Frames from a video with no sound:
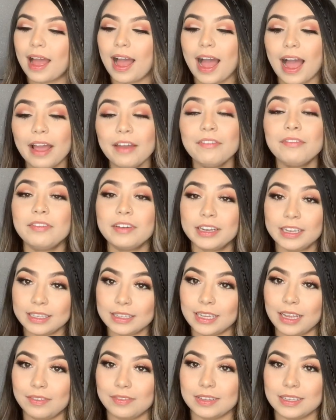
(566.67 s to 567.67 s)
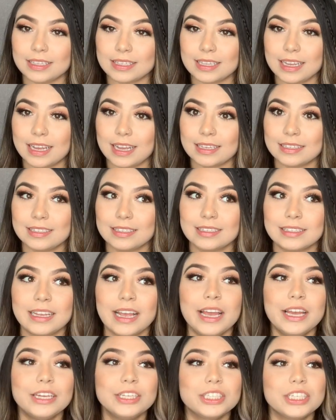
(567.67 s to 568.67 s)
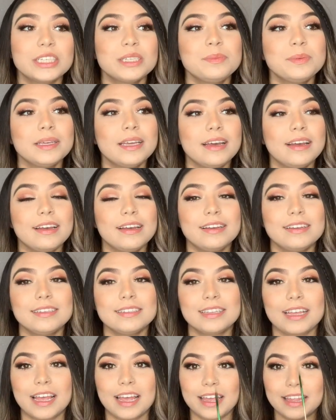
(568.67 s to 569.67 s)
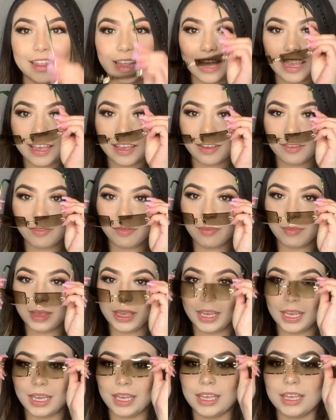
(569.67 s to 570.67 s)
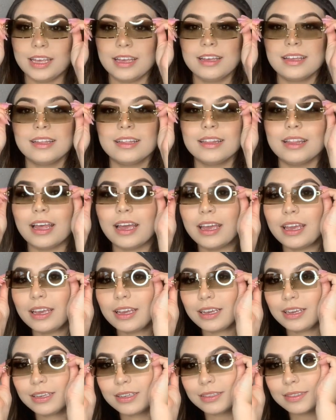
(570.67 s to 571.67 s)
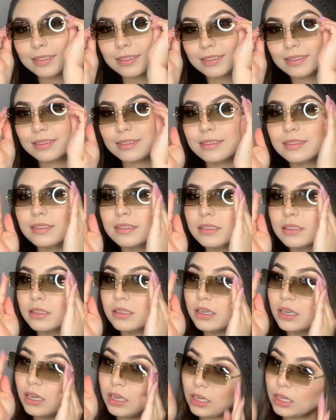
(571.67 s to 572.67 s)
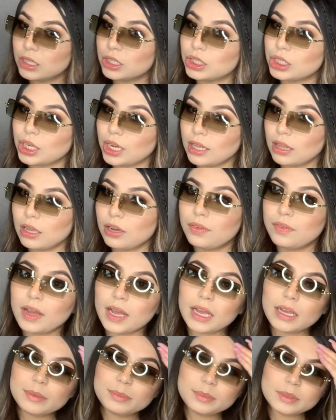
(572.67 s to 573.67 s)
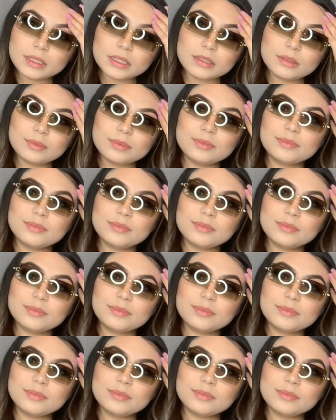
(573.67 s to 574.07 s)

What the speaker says: I freaking love these glasses just because they give me like J-Lo vibes.